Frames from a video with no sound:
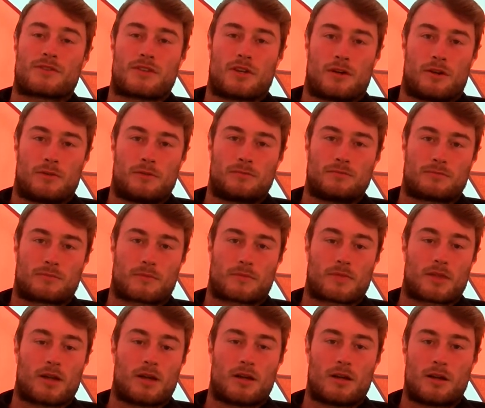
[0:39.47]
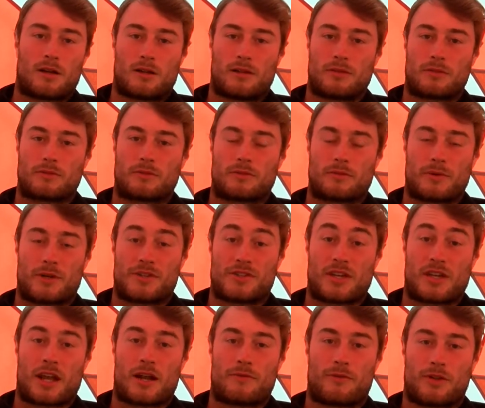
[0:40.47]
So, we're
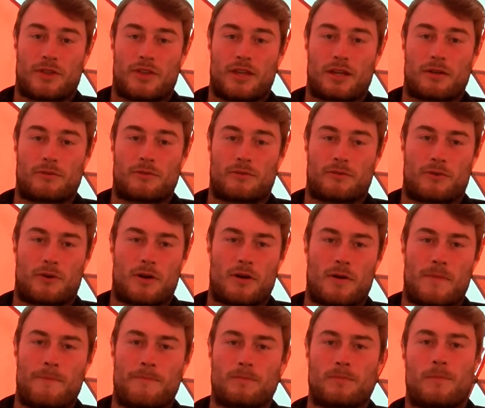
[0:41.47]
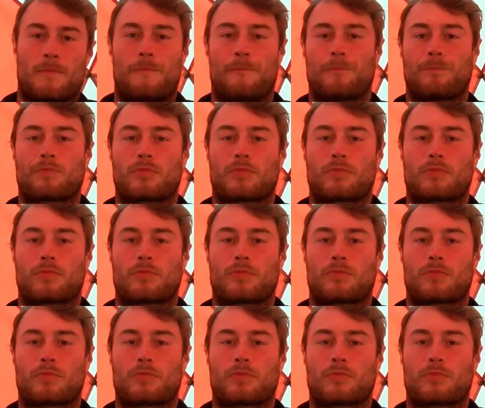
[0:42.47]
seeing everything from